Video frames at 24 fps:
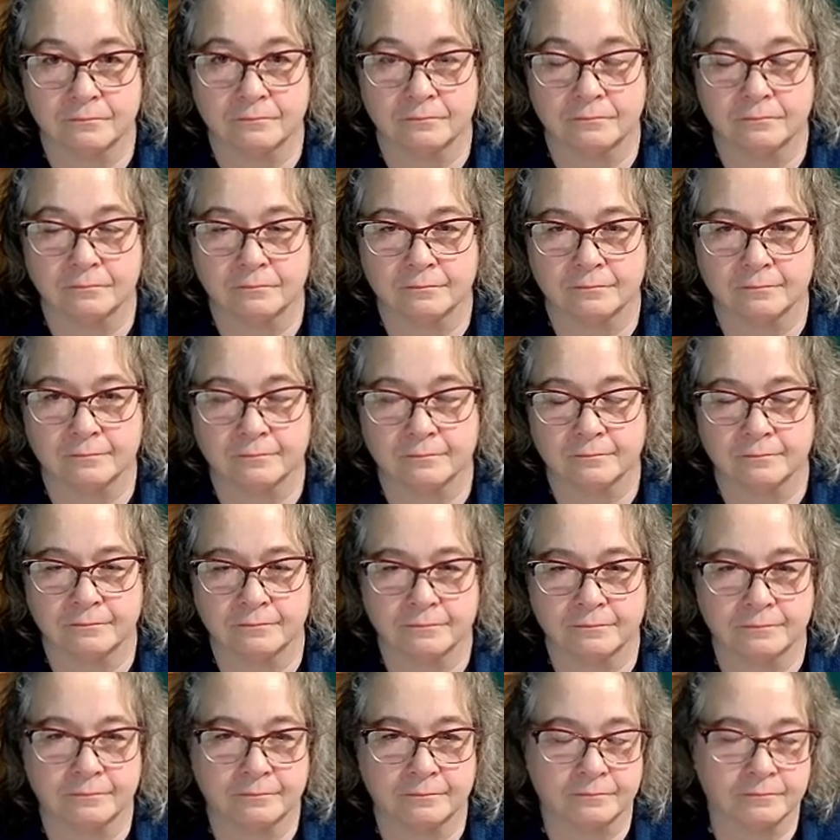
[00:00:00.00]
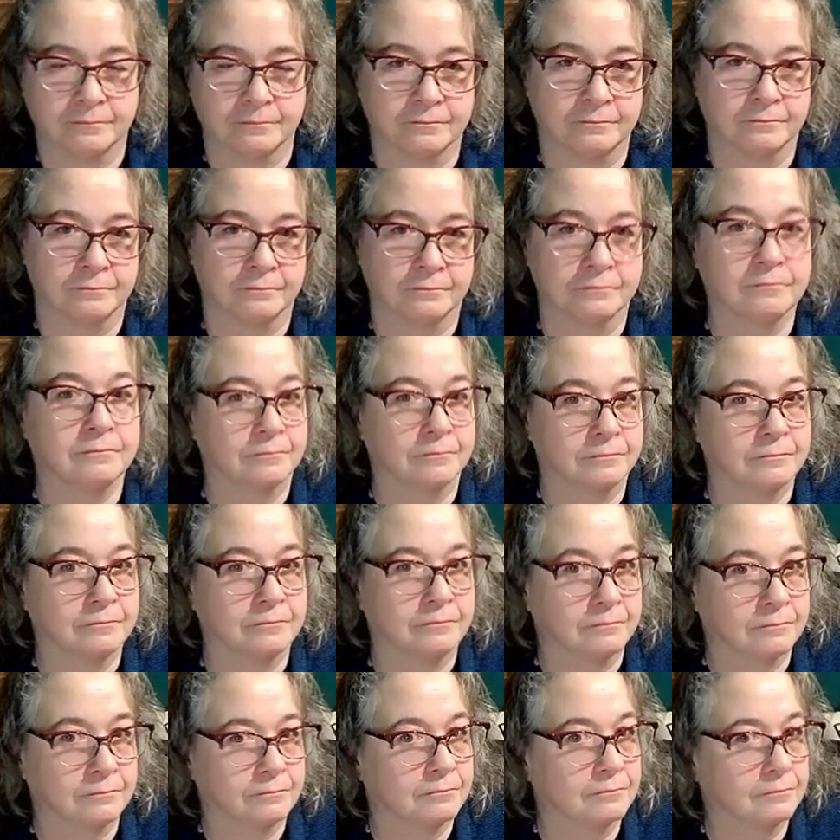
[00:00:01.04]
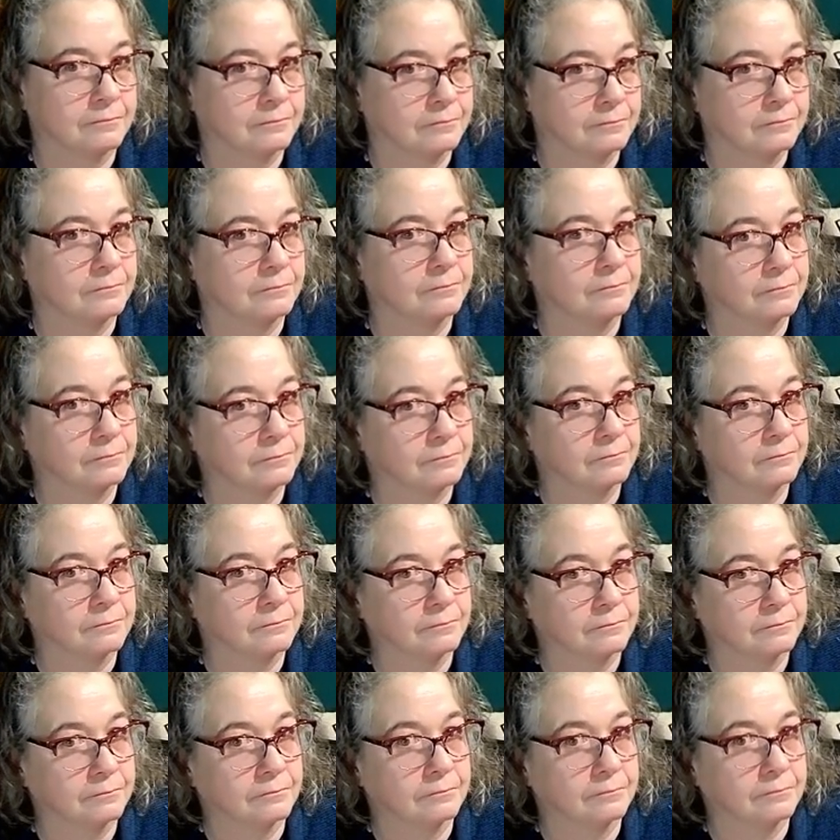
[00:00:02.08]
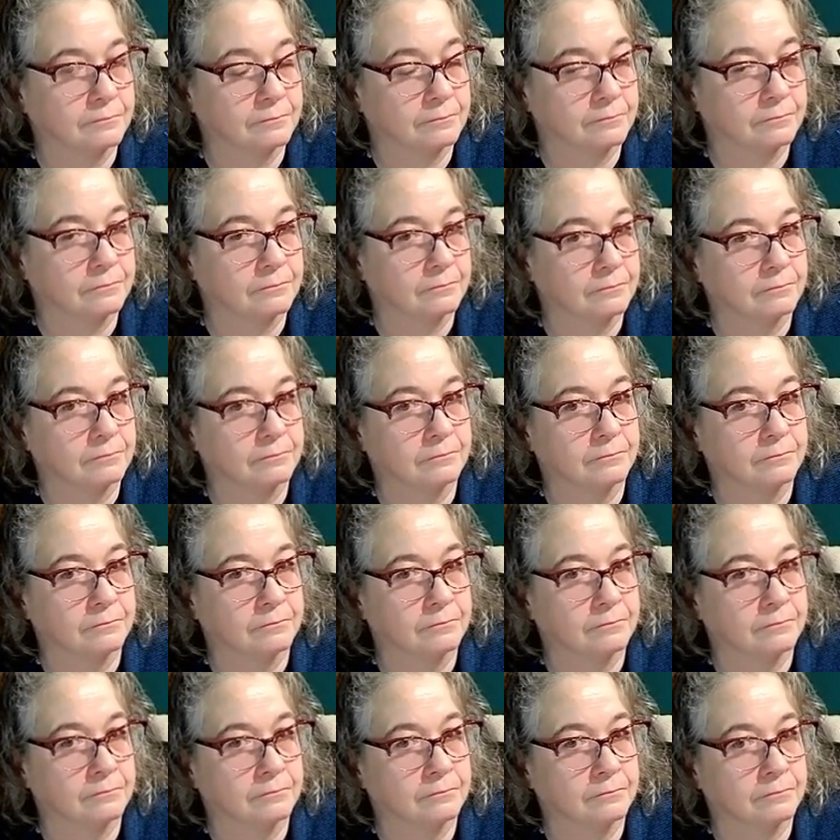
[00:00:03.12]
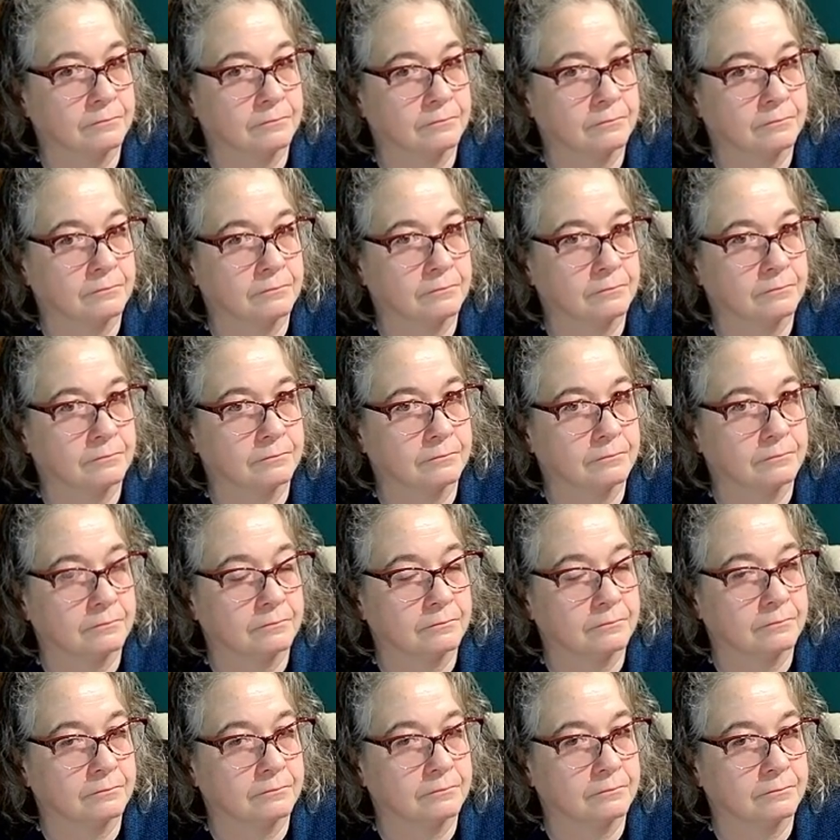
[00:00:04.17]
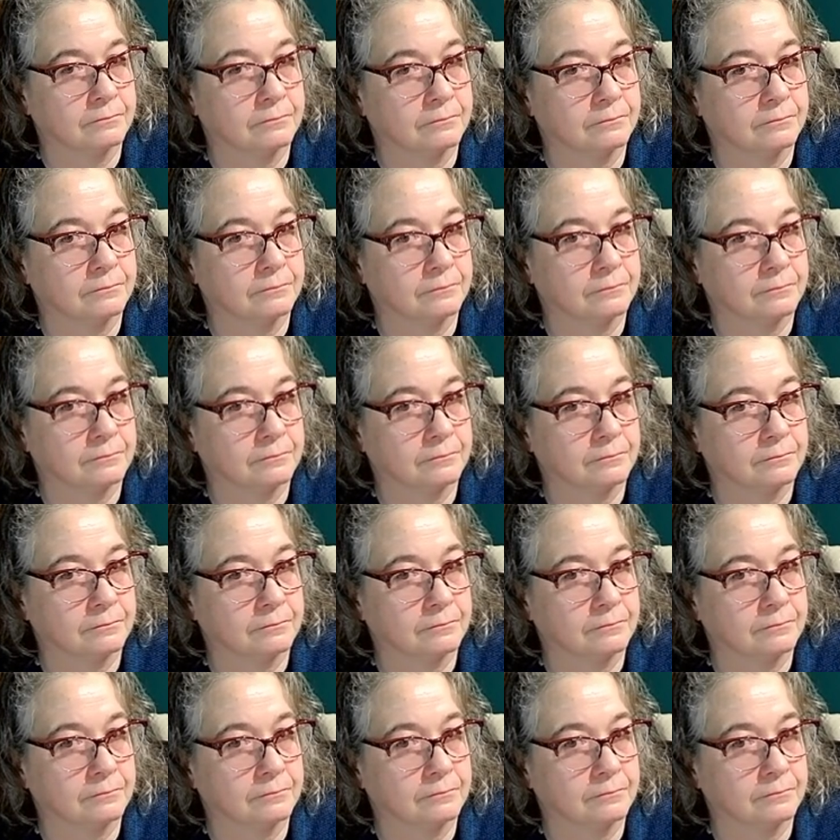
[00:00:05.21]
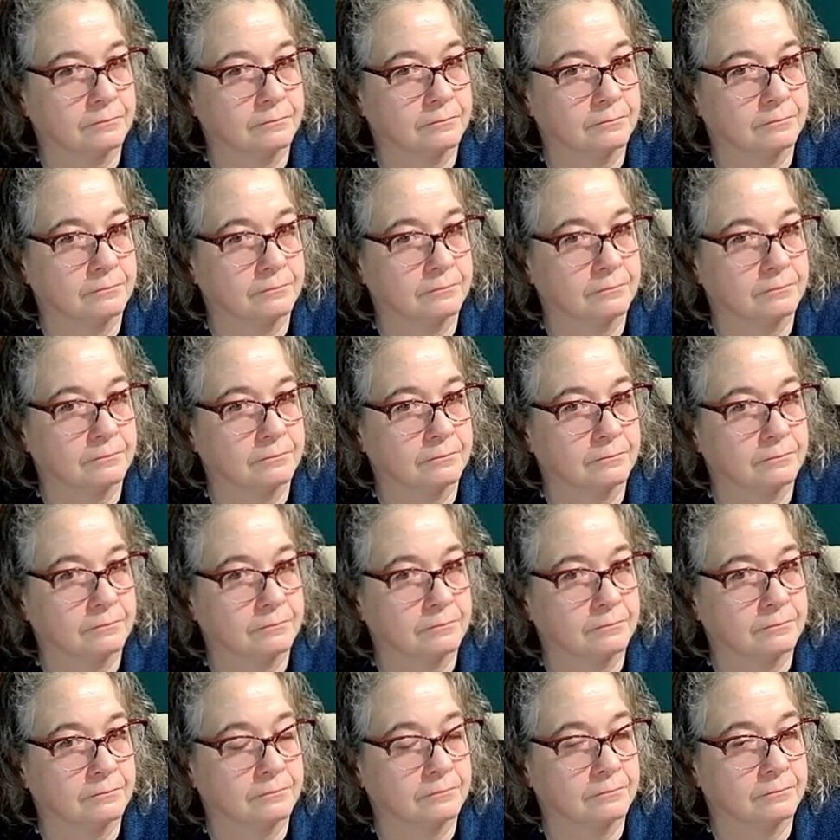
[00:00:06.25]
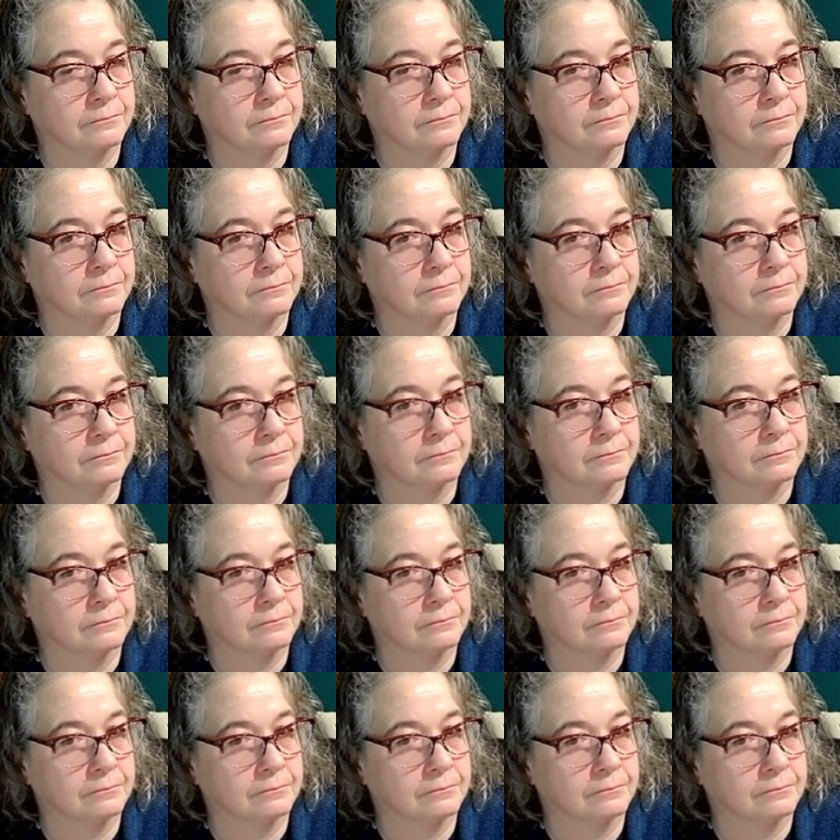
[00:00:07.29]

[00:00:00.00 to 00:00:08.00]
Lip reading: [no speech]